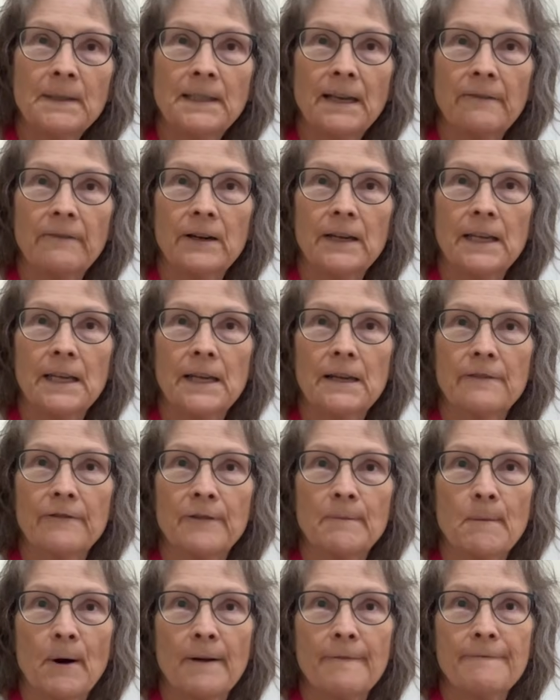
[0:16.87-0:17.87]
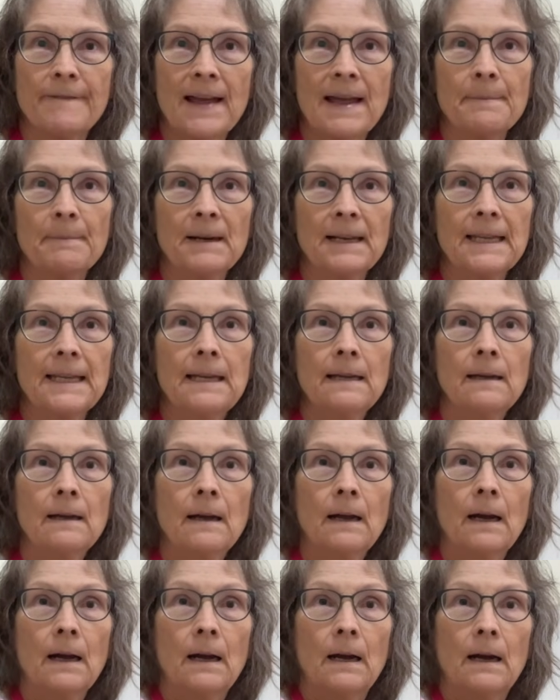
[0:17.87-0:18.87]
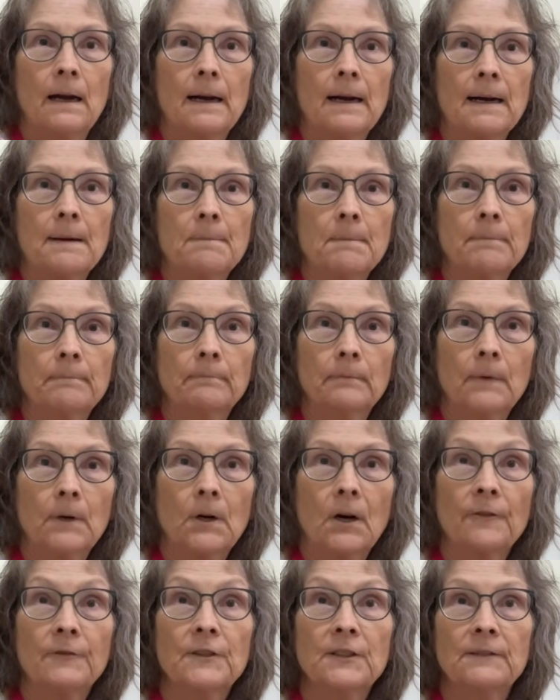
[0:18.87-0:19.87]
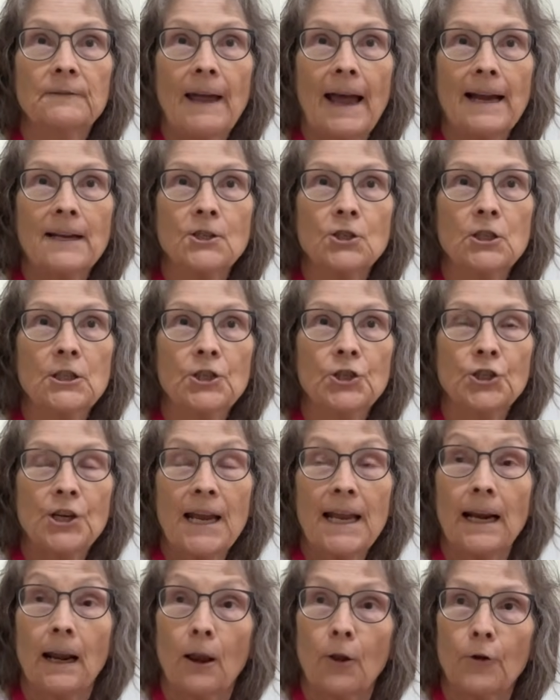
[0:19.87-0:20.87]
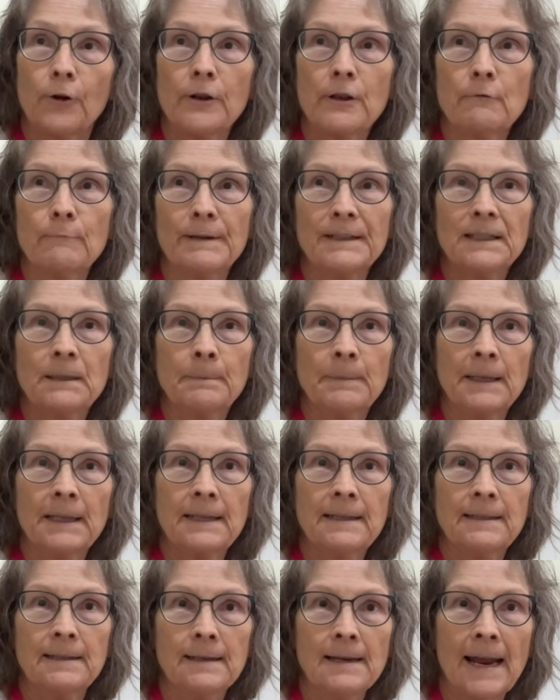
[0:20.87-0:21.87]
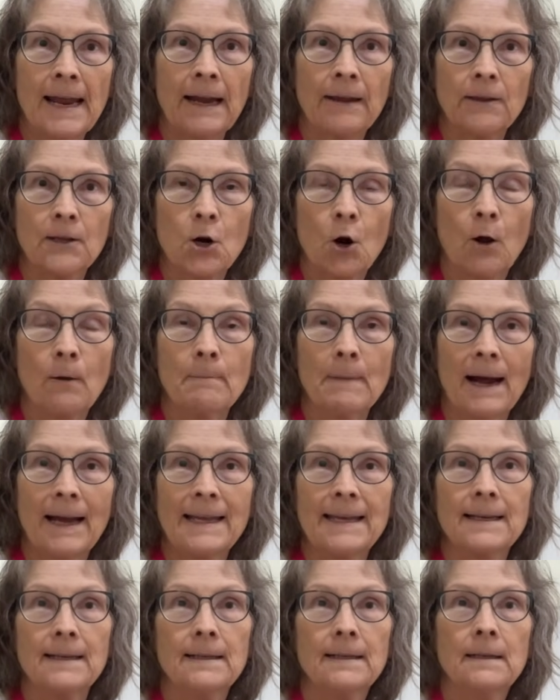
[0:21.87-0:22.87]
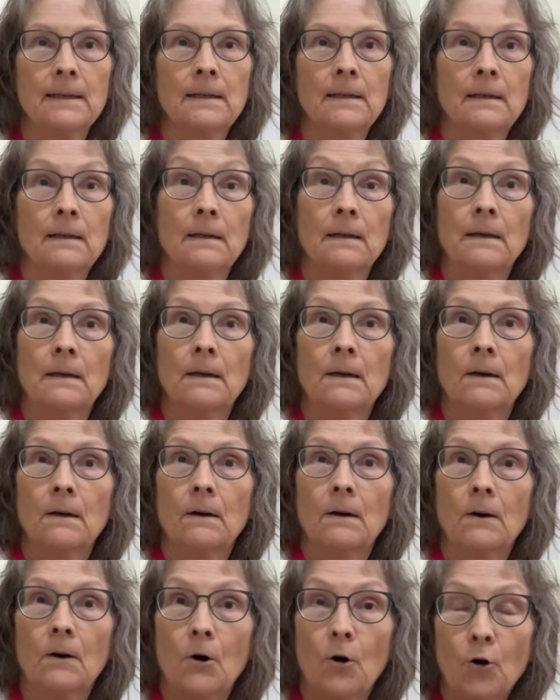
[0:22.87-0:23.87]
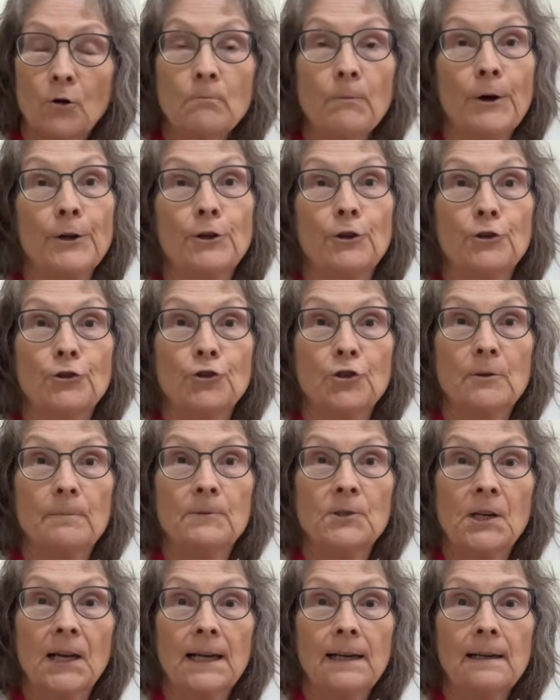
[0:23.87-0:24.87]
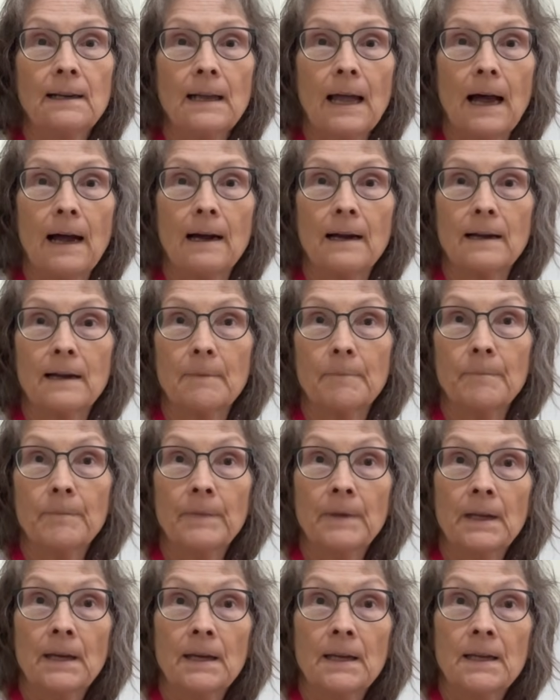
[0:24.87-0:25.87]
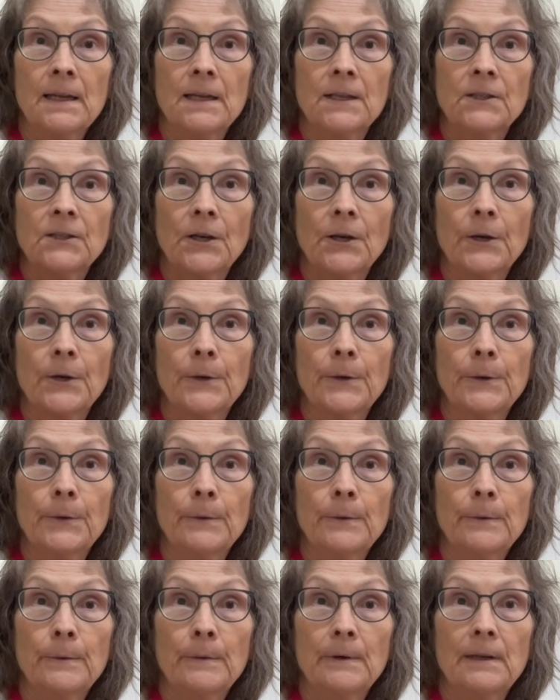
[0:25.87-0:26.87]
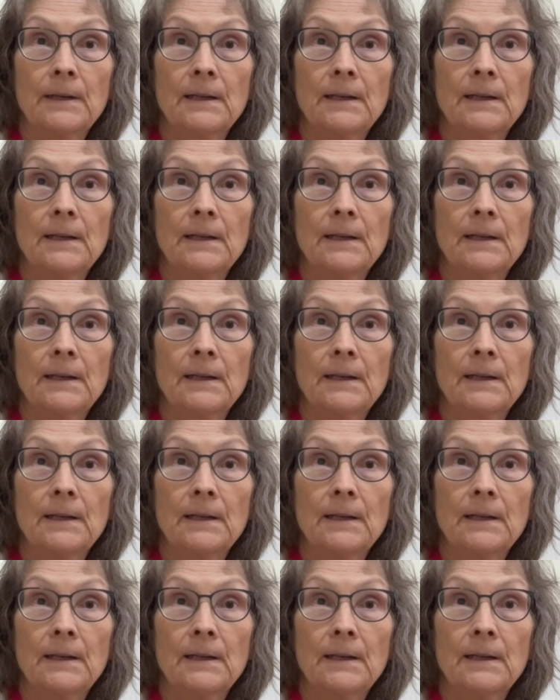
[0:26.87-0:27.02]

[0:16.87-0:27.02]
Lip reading: every year for my family, I've actually shared a lot of the recipes now that I make on my YouTube channel. So